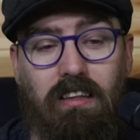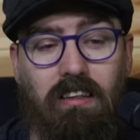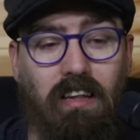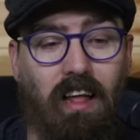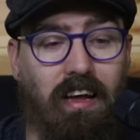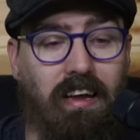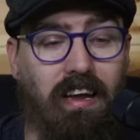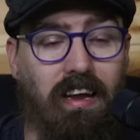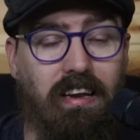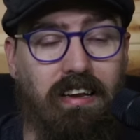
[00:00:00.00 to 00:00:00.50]

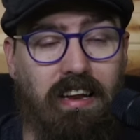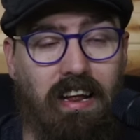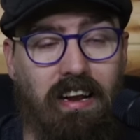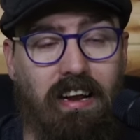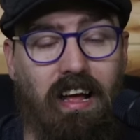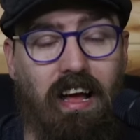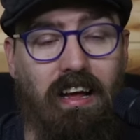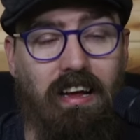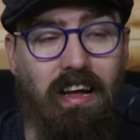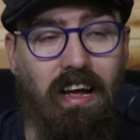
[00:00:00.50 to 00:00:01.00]
like it did
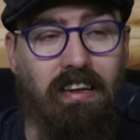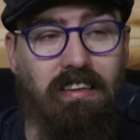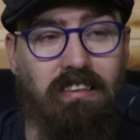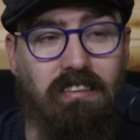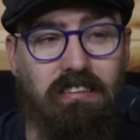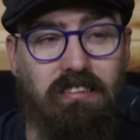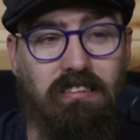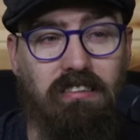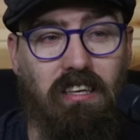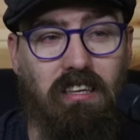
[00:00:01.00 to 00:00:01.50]

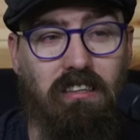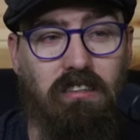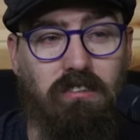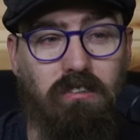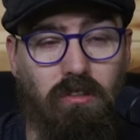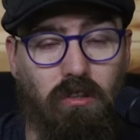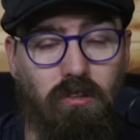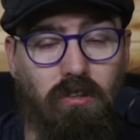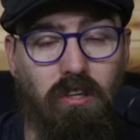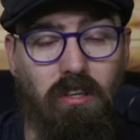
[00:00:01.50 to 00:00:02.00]
against
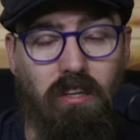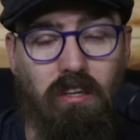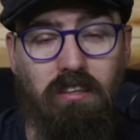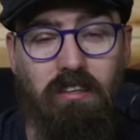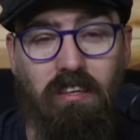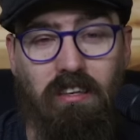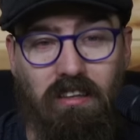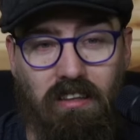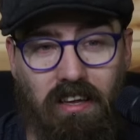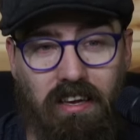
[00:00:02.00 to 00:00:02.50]

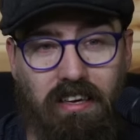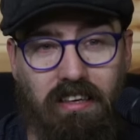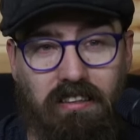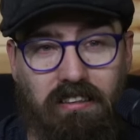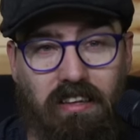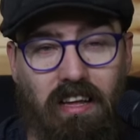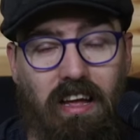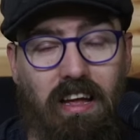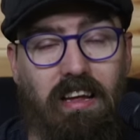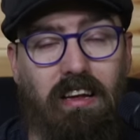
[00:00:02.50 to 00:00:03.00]
Sunderland and
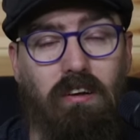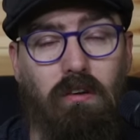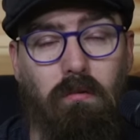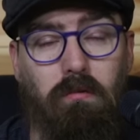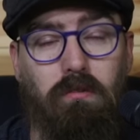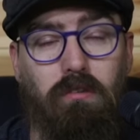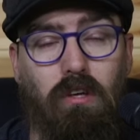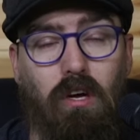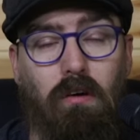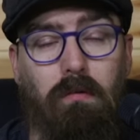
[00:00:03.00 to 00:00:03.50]
Leeds, it
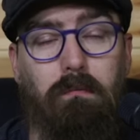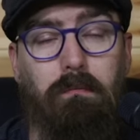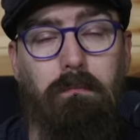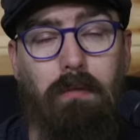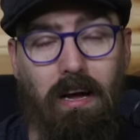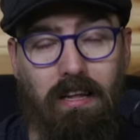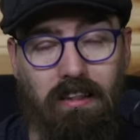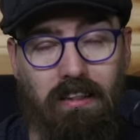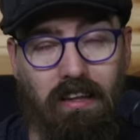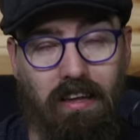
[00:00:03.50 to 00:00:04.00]
comes off
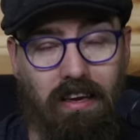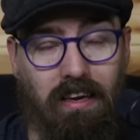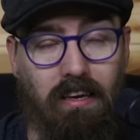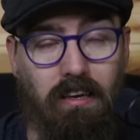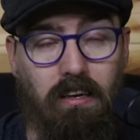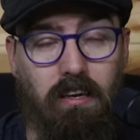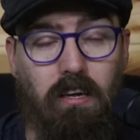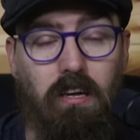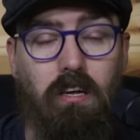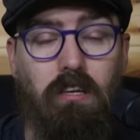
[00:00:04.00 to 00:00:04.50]
badly.
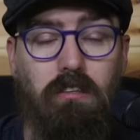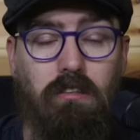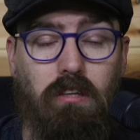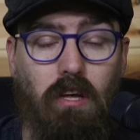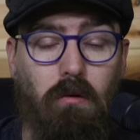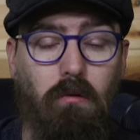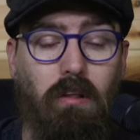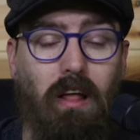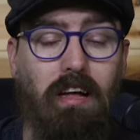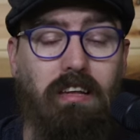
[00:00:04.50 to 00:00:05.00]

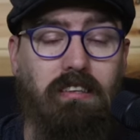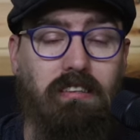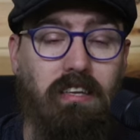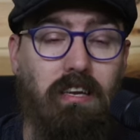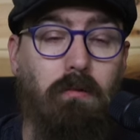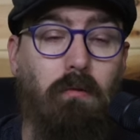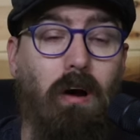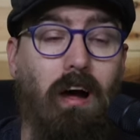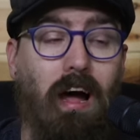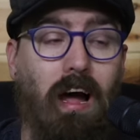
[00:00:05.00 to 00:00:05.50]
So let's see
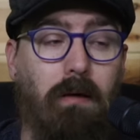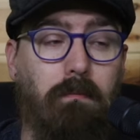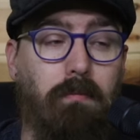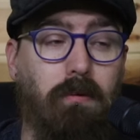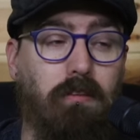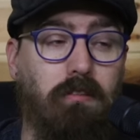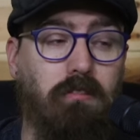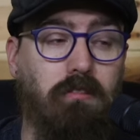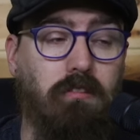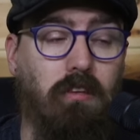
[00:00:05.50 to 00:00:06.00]
what
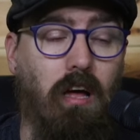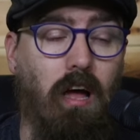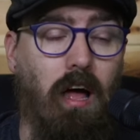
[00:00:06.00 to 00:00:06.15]
happens.